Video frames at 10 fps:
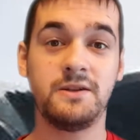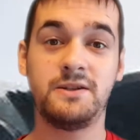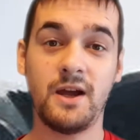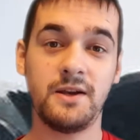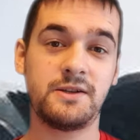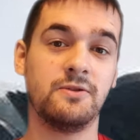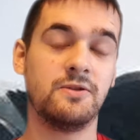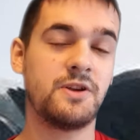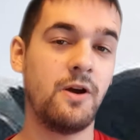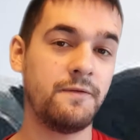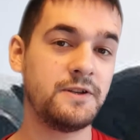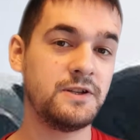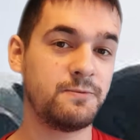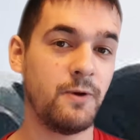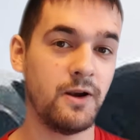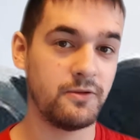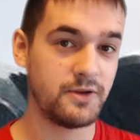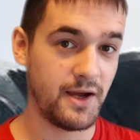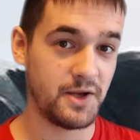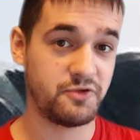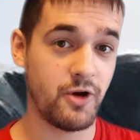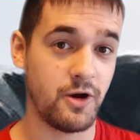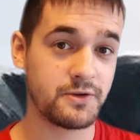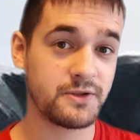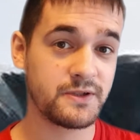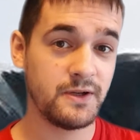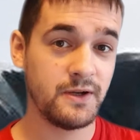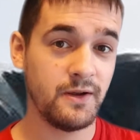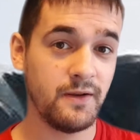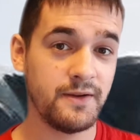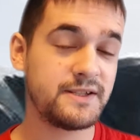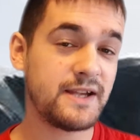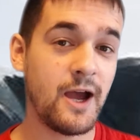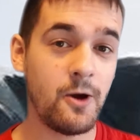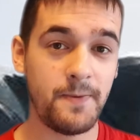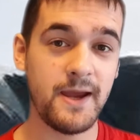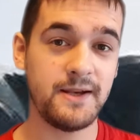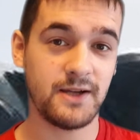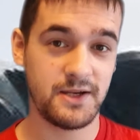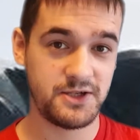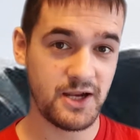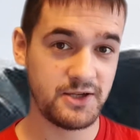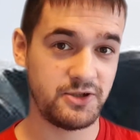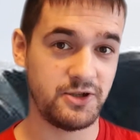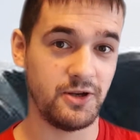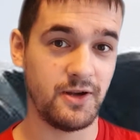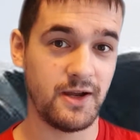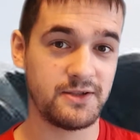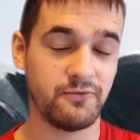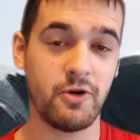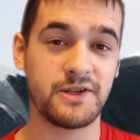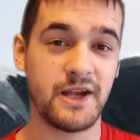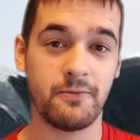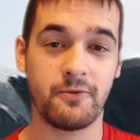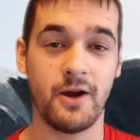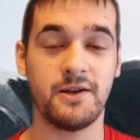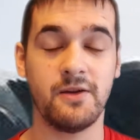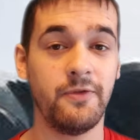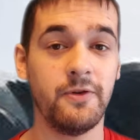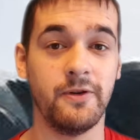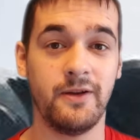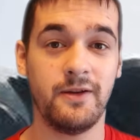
Dinosaurs often swallowed large rocks. It's to help aid digestion as the rocks help grind up food.